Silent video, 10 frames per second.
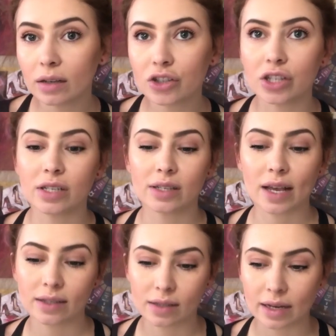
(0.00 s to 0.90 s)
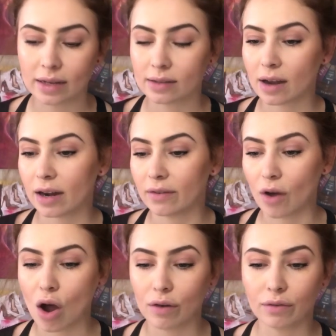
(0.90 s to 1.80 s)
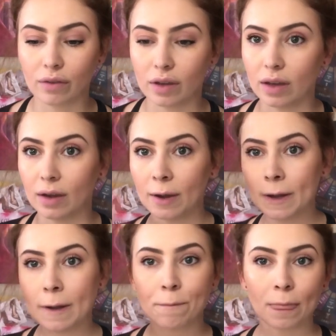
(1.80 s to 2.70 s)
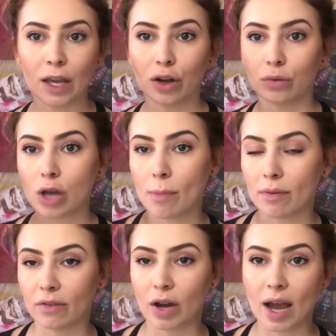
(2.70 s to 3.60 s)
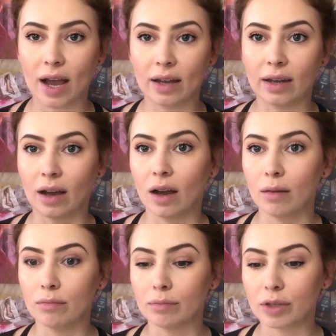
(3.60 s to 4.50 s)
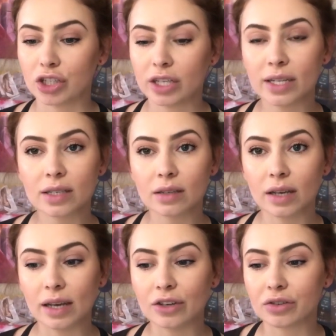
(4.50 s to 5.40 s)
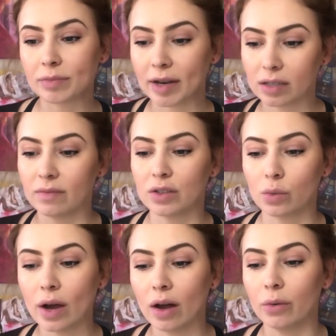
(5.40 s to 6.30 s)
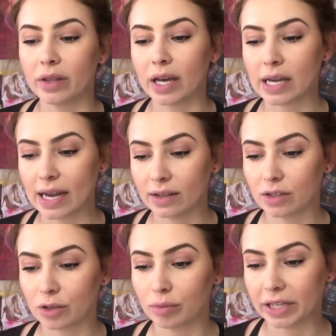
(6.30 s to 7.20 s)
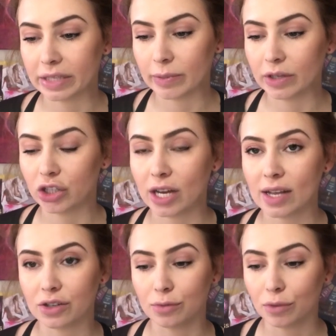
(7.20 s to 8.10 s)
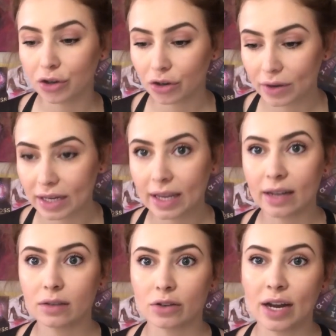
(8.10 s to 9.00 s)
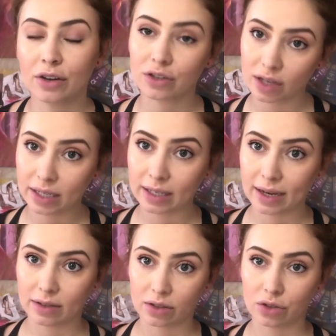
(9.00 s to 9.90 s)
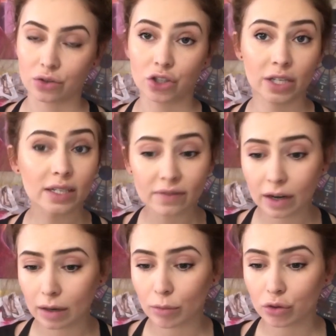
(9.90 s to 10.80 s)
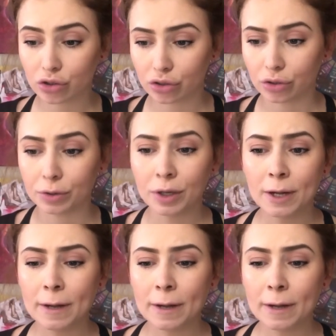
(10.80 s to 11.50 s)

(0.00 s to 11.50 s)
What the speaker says: She says things kind of off the top of her head, but she is introspective as well with that Cancer placement. She has her Mercury in Cancer and her Sun in Cancer, so she is very emotional.